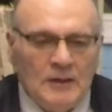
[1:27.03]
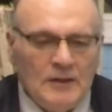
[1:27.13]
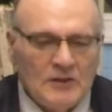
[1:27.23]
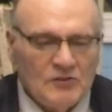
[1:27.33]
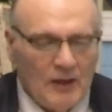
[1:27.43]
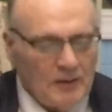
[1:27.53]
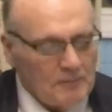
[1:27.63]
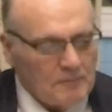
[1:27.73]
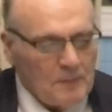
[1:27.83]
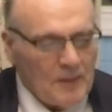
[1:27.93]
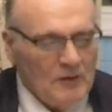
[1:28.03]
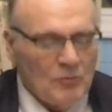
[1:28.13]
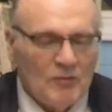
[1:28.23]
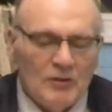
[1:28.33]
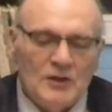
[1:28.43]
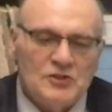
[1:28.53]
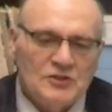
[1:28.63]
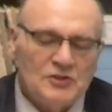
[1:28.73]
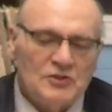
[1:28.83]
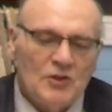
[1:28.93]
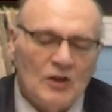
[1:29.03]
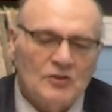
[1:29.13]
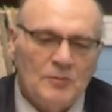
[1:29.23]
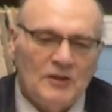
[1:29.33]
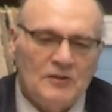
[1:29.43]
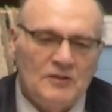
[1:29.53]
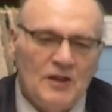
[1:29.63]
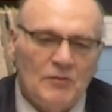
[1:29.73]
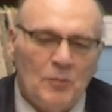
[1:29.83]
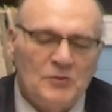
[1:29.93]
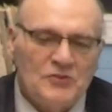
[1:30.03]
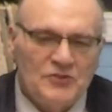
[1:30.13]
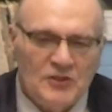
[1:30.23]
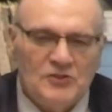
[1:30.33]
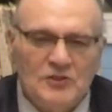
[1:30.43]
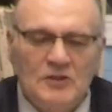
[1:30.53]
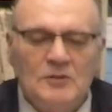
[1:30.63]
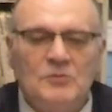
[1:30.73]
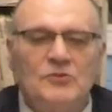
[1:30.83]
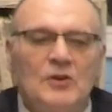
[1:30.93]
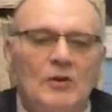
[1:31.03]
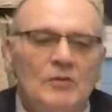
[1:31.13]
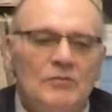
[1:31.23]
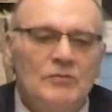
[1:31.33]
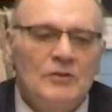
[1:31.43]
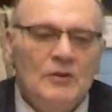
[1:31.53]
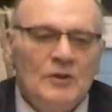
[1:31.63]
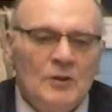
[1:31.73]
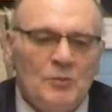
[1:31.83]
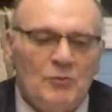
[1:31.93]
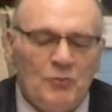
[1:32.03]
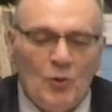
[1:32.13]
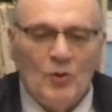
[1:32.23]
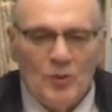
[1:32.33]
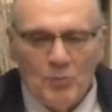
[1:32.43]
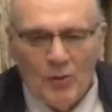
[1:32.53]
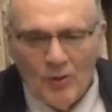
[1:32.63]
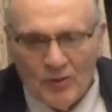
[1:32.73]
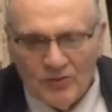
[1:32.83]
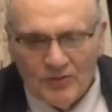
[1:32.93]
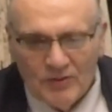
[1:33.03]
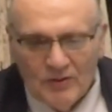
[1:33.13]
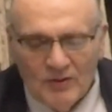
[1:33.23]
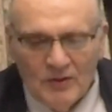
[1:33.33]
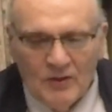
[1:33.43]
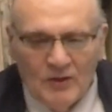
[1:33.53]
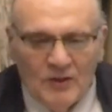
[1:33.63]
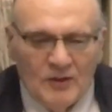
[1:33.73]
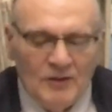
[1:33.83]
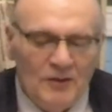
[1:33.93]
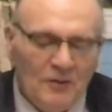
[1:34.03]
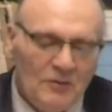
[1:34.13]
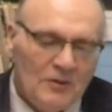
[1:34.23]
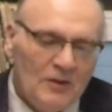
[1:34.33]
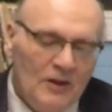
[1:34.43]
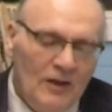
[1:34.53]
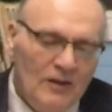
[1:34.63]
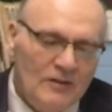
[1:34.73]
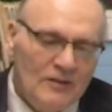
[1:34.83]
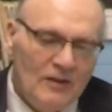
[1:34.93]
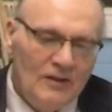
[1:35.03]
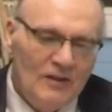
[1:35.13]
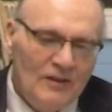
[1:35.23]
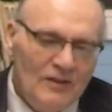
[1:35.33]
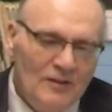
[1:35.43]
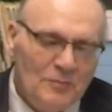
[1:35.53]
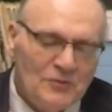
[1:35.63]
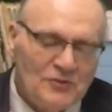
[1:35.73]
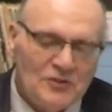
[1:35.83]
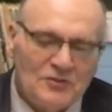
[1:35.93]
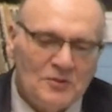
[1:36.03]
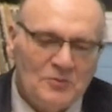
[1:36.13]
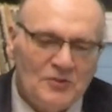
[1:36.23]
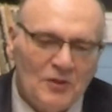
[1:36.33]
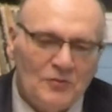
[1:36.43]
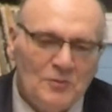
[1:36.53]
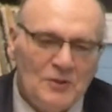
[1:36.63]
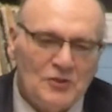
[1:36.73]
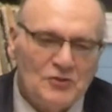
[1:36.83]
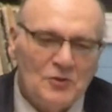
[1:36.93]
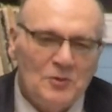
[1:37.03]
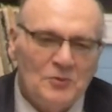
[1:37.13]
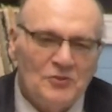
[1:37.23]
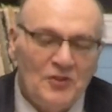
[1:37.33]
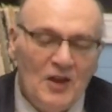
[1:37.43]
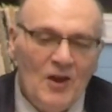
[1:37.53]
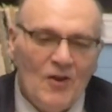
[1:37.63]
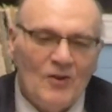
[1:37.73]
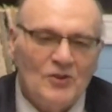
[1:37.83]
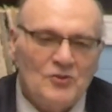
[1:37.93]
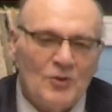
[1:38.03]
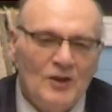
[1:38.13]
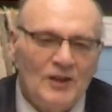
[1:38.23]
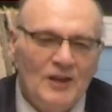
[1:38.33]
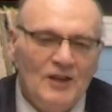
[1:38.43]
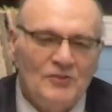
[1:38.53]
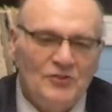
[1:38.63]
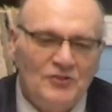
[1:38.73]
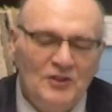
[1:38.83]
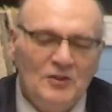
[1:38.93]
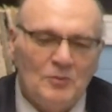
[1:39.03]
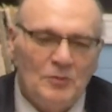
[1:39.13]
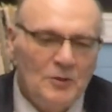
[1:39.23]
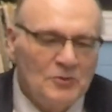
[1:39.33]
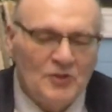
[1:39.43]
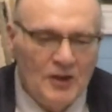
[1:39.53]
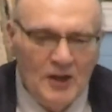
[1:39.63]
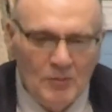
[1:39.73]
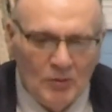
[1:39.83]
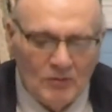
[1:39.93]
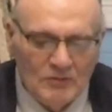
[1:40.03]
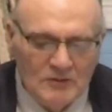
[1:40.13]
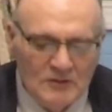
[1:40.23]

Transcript: And that's like in Revelations, it talks about the devil positioned himself before the birth, and he positioned himself to make sure he was there to try to again steal, but he was unable.